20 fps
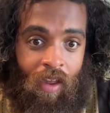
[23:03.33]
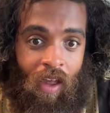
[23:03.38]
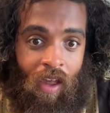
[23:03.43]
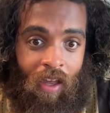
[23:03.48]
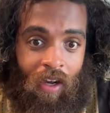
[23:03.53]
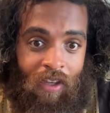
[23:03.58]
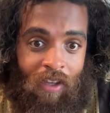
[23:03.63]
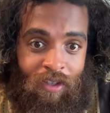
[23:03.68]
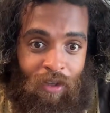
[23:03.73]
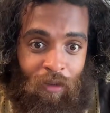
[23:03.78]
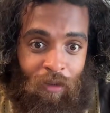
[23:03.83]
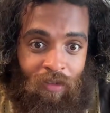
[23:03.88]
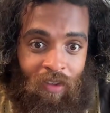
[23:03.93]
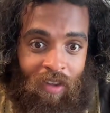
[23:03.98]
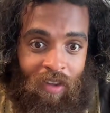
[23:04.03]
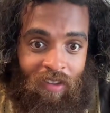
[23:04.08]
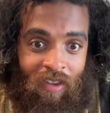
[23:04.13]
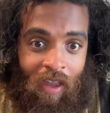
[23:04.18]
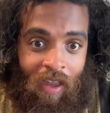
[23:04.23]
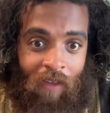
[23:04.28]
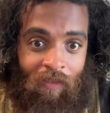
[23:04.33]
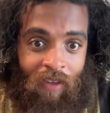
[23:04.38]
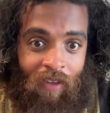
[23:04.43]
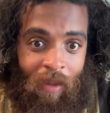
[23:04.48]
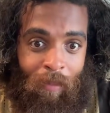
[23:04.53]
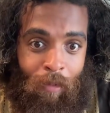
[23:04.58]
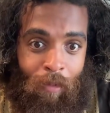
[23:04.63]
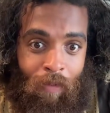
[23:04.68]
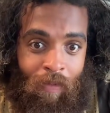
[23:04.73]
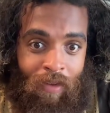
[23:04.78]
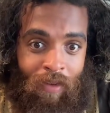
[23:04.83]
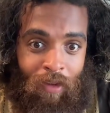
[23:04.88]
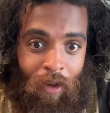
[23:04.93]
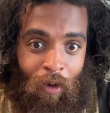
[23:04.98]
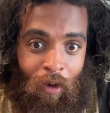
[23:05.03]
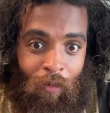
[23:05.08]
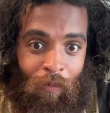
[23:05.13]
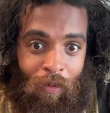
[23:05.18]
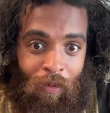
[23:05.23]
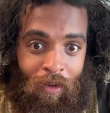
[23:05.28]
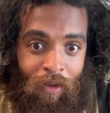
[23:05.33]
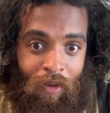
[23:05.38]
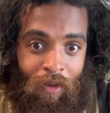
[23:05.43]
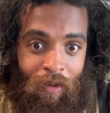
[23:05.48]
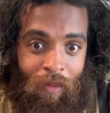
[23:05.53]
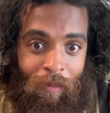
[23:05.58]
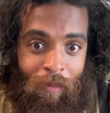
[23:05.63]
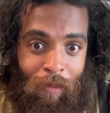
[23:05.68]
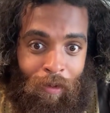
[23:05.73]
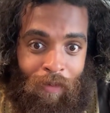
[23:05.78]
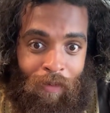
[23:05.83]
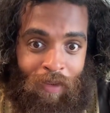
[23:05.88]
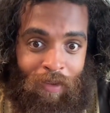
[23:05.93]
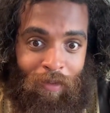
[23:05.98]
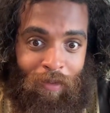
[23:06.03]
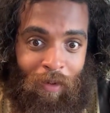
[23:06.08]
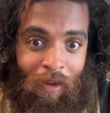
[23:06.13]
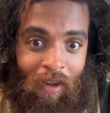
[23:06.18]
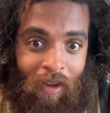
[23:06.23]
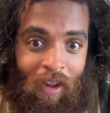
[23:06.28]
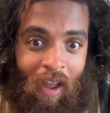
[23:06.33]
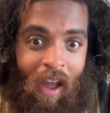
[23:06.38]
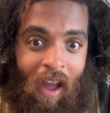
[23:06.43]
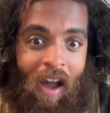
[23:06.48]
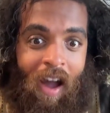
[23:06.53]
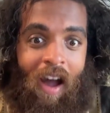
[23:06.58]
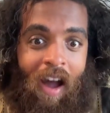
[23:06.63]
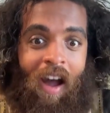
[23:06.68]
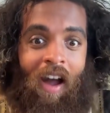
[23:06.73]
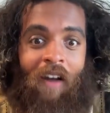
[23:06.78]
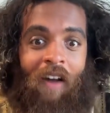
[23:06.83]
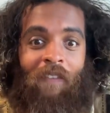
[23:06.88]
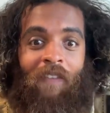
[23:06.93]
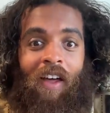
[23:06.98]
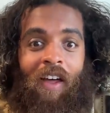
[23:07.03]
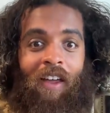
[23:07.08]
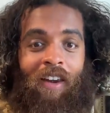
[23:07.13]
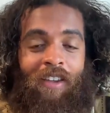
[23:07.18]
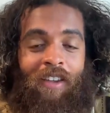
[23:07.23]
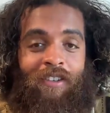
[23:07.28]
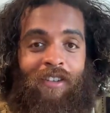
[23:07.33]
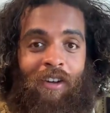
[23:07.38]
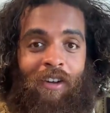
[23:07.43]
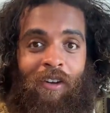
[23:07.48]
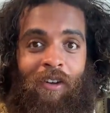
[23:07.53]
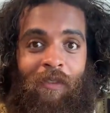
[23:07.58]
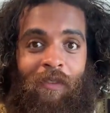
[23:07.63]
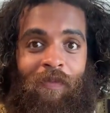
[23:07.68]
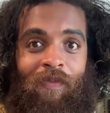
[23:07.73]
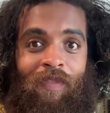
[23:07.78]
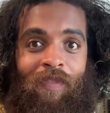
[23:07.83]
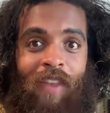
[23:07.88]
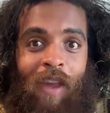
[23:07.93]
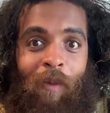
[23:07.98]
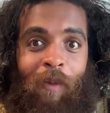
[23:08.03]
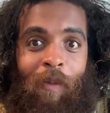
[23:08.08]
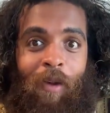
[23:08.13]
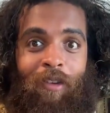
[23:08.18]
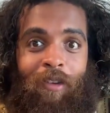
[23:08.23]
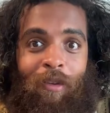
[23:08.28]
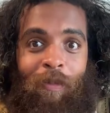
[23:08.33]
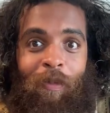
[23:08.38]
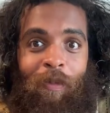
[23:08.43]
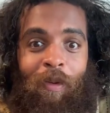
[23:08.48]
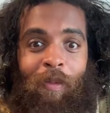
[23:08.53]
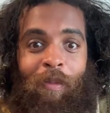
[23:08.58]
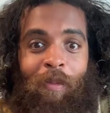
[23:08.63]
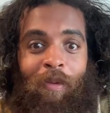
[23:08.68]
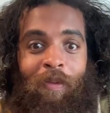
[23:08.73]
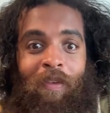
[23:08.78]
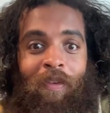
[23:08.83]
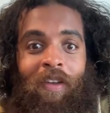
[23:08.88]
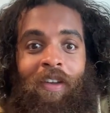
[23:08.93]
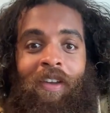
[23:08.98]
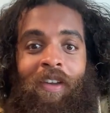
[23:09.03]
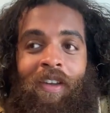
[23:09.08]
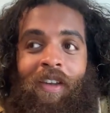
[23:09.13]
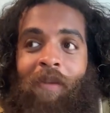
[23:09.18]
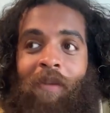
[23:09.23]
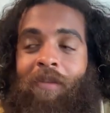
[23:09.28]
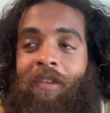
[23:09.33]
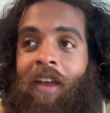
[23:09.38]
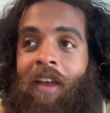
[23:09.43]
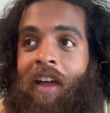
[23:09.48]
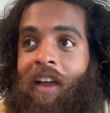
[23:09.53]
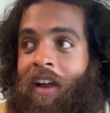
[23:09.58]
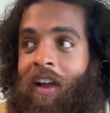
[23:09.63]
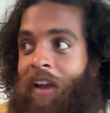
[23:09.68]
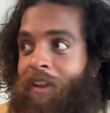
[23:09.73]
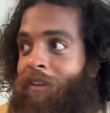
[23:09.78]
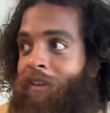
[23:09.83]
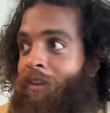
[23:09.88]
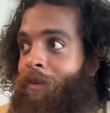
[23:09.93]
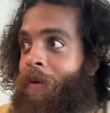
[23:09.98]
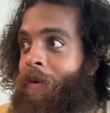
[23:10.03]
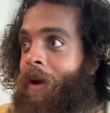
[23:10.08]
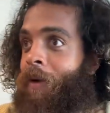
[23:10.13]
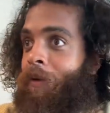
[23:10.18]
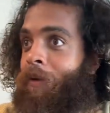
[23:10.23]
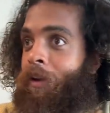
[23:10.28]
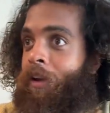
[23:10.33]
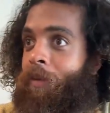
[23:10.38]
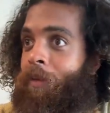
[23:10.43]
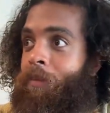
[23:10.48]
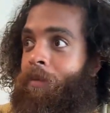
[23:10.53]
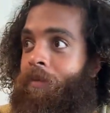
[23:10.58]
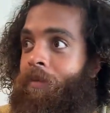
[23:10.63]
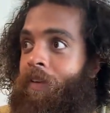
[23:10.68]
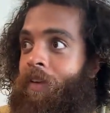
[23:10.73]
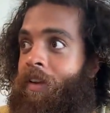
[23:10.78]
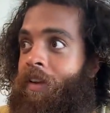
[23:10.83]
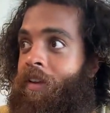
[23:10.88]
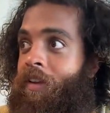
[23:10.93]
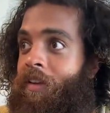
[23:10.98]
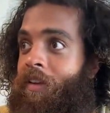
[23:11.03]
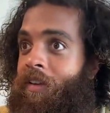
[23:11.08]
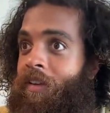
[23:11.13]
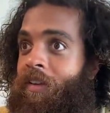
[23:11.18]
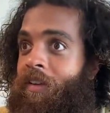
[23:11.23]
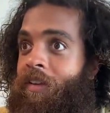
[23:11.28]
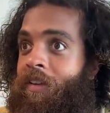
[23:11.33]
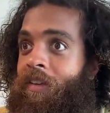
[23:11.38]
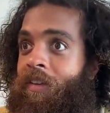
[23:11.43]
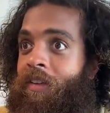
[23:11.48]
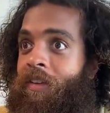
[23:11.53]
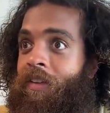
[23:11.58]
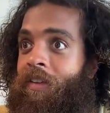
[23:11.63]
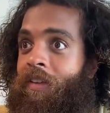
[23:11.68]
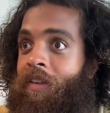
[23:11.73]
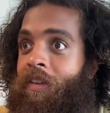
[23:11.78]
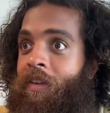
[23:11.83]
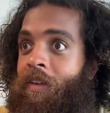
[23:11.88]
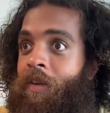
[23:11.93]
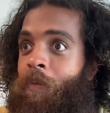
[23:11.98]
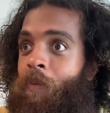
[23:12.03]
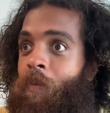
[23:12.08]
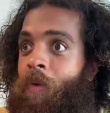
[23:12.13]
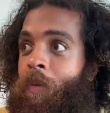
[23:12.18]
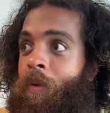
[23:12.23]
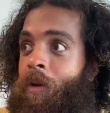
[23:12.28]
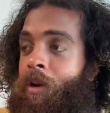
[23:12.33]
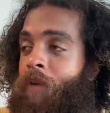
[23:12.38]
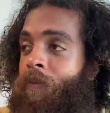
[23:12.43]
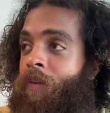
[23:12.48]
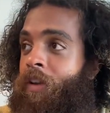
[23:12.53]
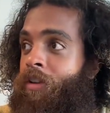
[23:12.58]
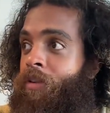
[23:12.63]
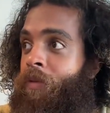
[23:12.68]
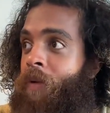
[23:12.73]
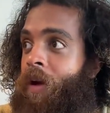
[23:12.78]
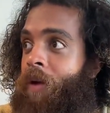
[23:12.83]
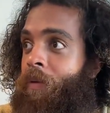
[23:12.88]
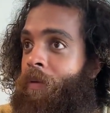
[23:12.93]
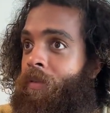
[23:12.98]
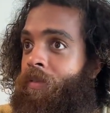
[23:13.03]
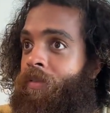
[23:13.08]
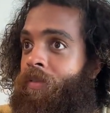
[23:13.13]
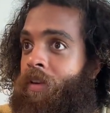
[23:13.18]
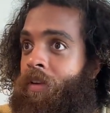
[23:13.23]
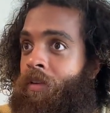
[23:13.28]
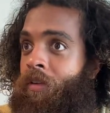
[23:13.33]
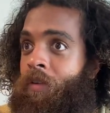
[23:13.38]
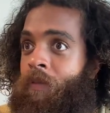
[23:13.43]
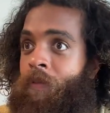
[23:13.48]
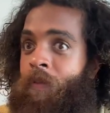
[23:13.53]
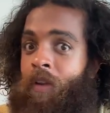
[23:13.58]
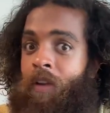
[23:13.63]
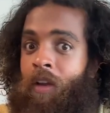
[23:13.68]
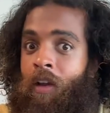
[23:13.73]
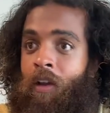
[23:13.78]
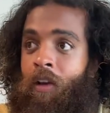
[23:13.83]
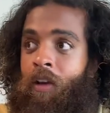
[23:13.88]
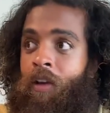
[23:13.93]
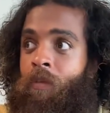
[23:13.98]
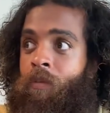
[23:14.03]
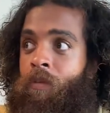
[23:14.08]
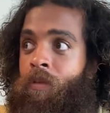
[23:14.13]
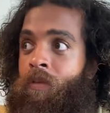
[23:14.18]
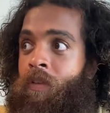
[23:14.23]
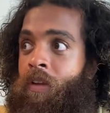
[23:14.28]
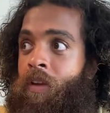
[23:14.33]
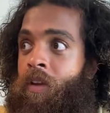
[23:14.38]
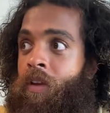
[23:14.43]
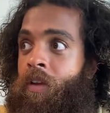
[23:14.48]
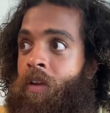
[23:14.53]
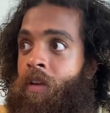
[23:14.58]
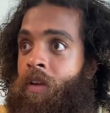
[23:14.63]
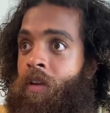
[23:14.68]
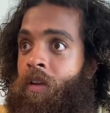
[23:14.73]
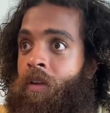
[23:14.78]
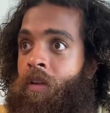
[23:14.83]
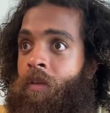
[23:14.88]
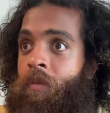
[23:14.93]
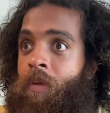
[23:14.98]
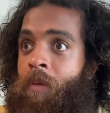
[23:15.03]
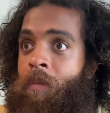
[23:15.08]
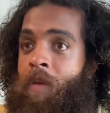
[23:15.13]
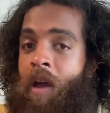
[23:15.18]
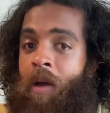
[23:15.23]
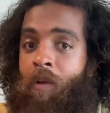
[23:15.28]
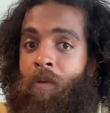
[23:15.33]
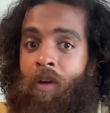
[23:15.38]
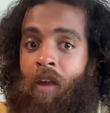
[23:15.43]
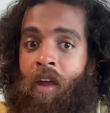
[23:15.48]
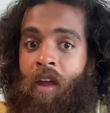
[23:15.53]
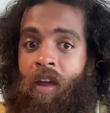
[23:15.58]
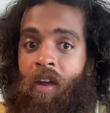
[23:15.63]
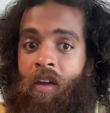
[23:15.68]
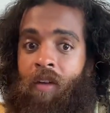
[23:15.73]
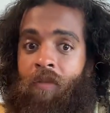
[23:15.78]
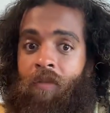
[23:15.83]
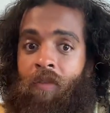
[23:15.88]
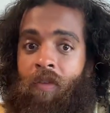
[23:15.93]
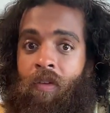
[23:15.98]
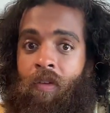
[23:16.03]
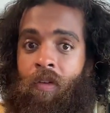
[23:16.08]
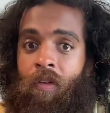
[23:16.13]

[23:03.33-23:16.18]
Holly Joe says Lifetime movies aren't real movies, Rock. Holly Joe, that was a real movie. It was a, like a two hour long movie. Were we in there for two hours? Oh, it felt like a long movie. Maybe an hour and a half.